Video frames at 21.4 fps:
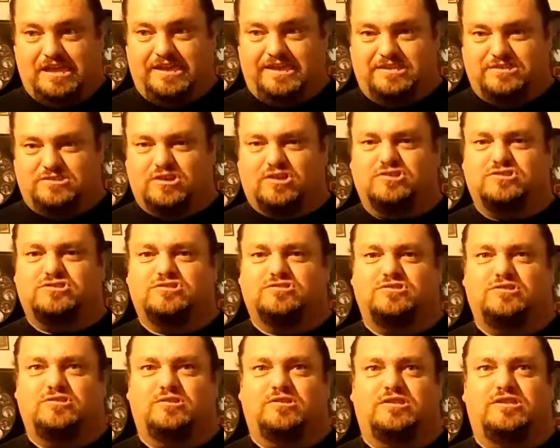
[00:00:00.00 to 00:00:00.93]
he's also
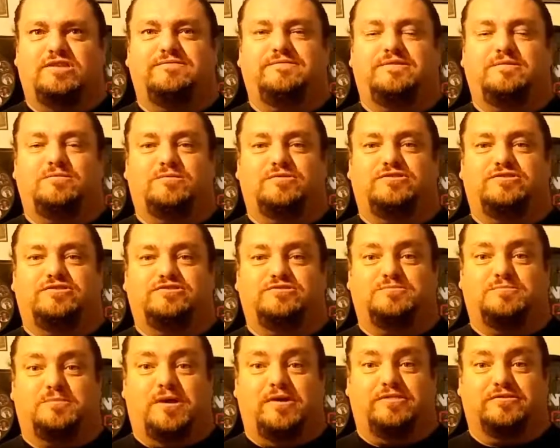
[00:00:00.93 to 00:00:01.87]
living with his
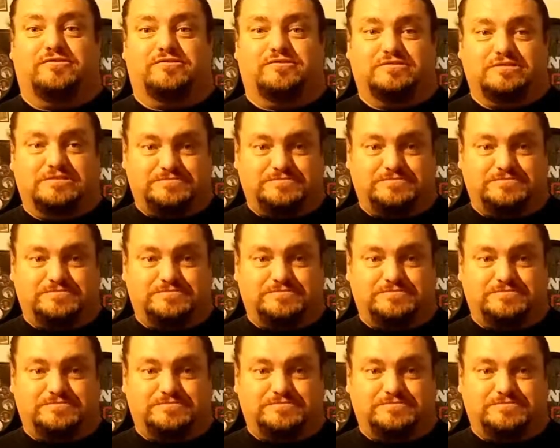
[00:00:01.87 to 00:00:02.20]
mother,